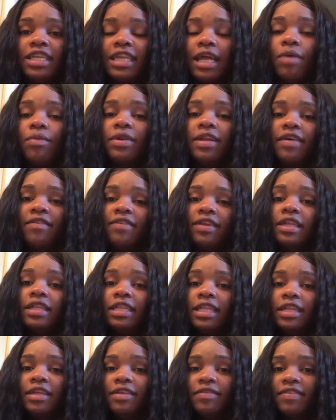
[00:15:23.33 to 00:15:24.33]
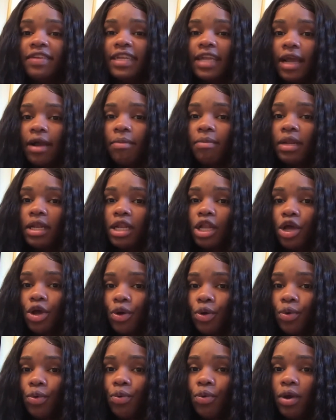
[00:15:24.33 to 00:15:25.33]
I would definitely leave it down
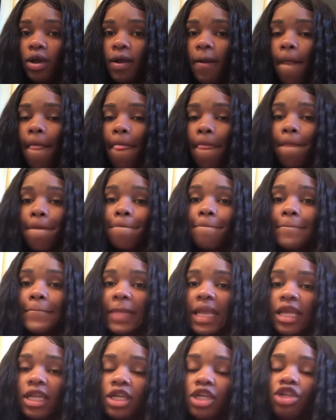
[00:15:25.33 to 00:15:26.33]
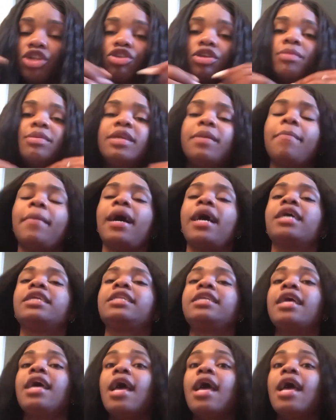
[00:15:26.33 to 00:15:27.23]
below in the description box,